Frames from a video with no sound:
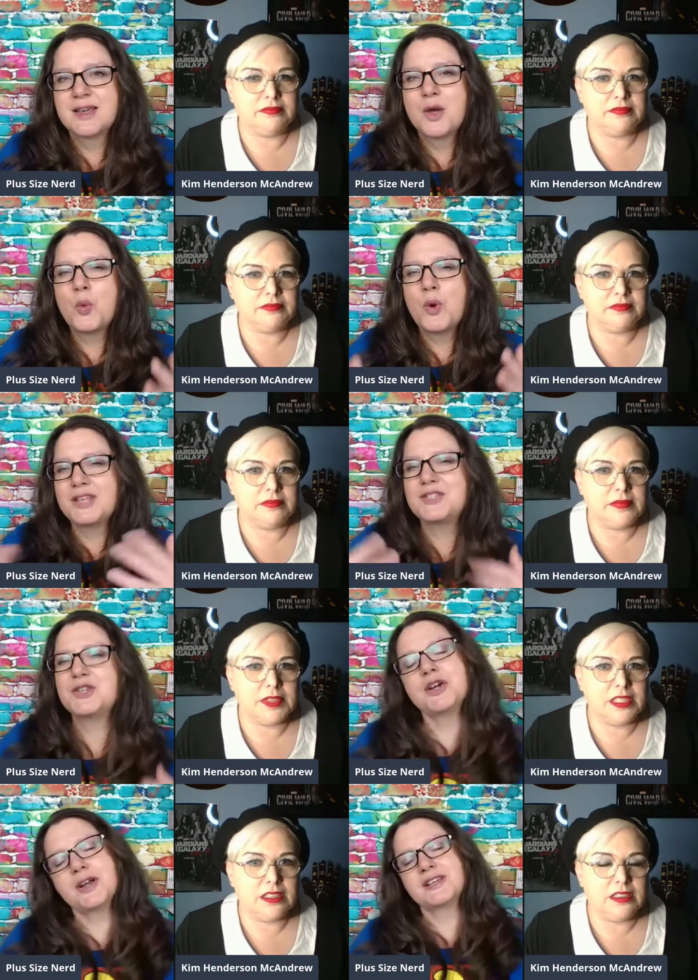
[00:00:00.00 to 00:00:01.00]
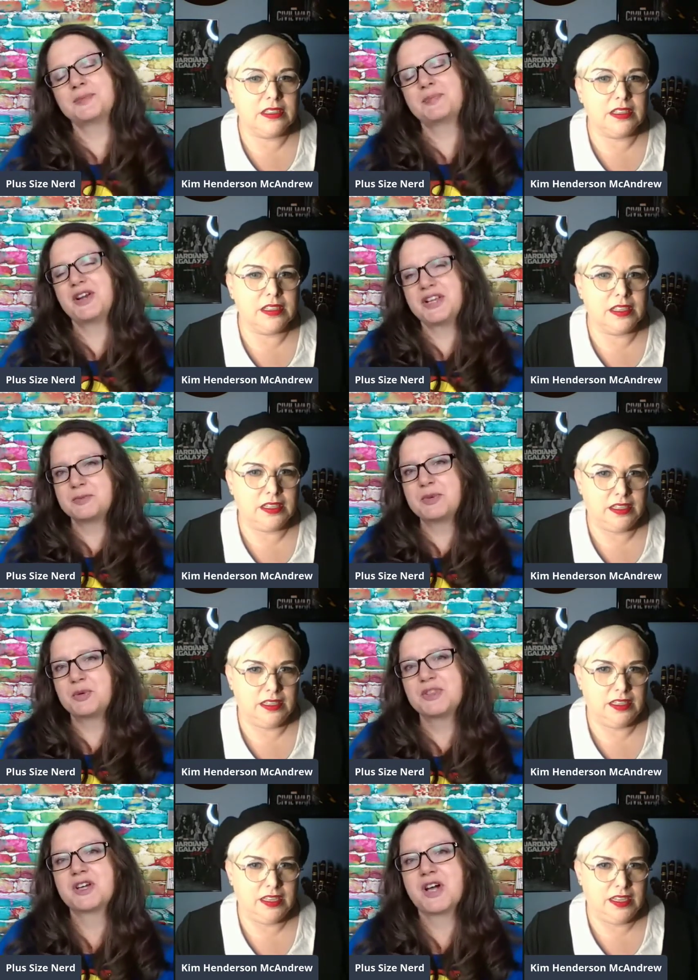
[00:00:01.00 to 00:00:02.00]
Speaker 1: What has your experience been with
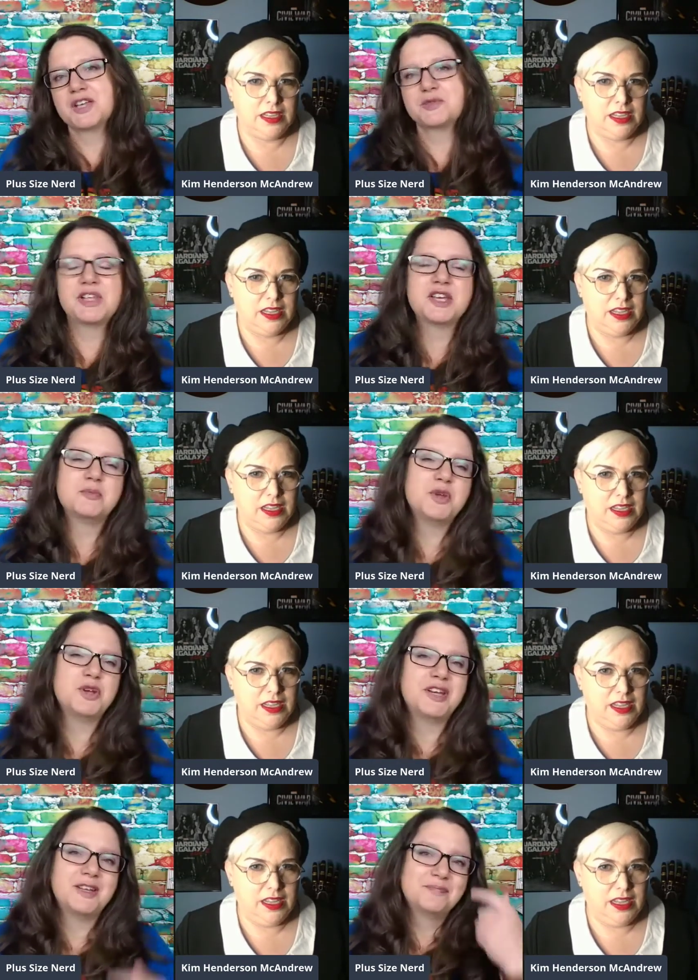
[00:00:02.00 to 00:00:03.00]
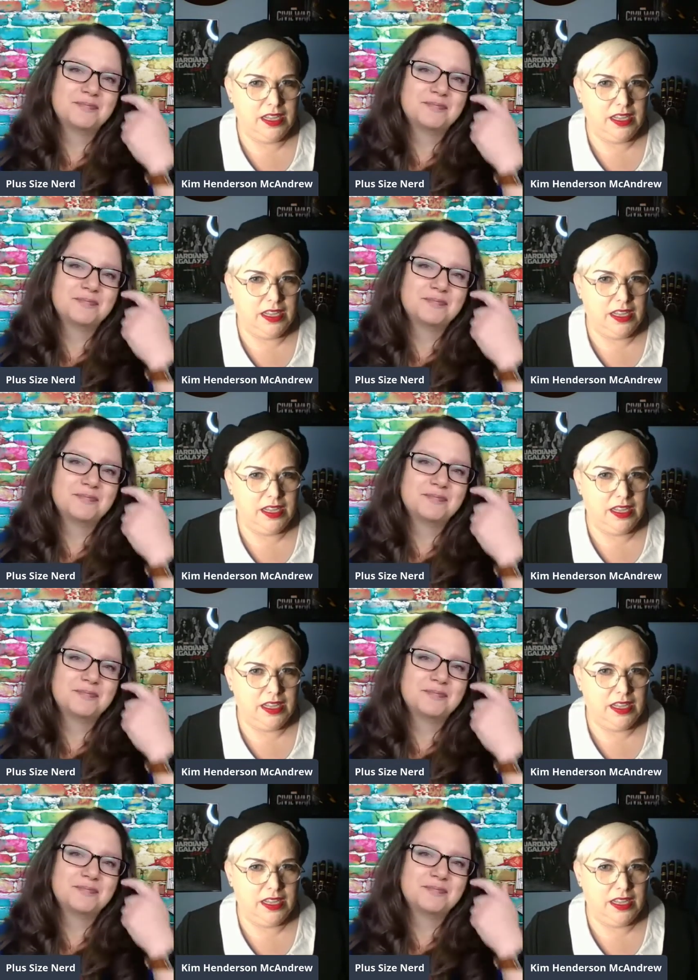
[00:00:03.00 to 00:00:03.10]
the cosplay community?